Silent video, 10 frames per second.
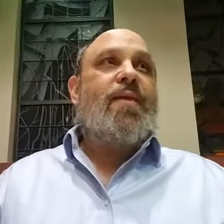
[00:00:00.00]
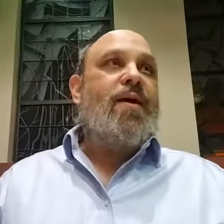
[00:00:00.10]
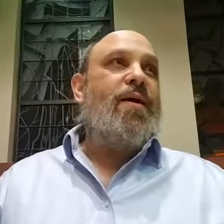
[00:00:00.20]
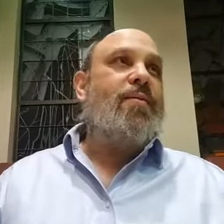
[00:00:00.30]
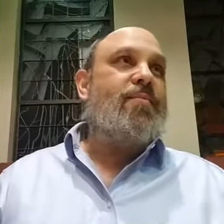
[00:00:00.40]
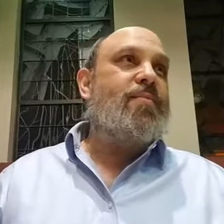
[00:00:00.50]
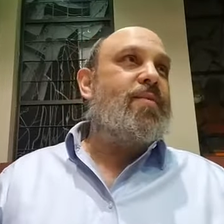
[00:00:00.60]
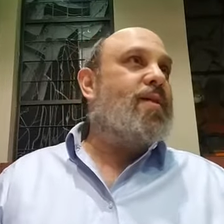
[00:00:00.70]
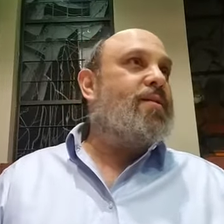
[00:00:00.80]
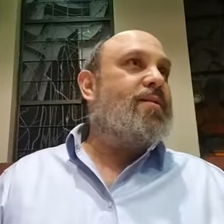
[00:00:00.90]
um,
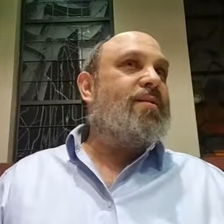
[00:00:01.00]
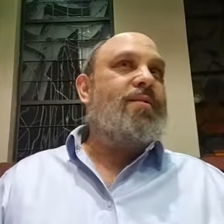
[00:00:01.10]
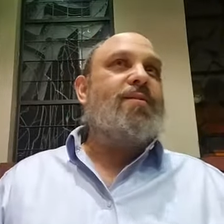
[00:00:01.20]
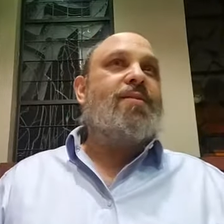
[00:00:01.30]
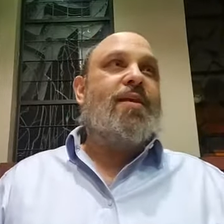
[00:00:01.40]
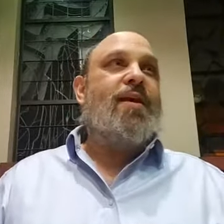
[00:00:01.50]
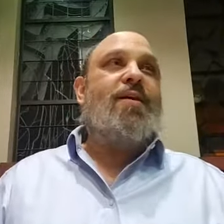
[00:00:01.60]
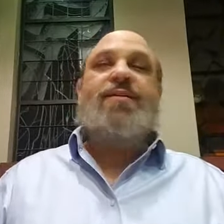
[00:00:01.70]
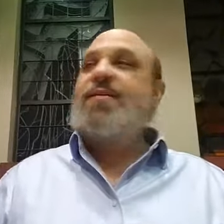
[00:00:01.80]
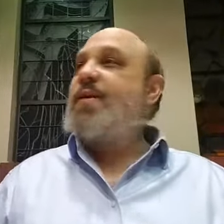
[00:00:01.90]
that uh, scared.
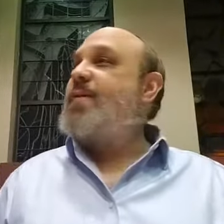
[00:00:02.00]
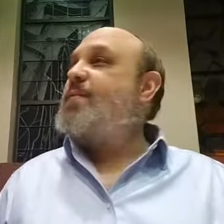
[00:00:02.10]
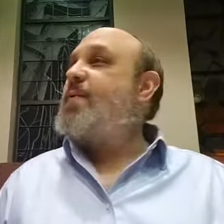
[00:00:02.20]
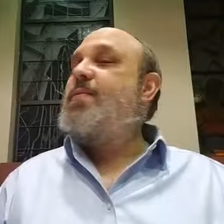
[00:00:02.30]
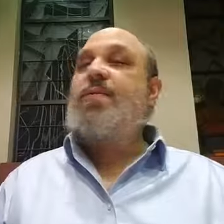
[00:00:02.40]
scared. scared people.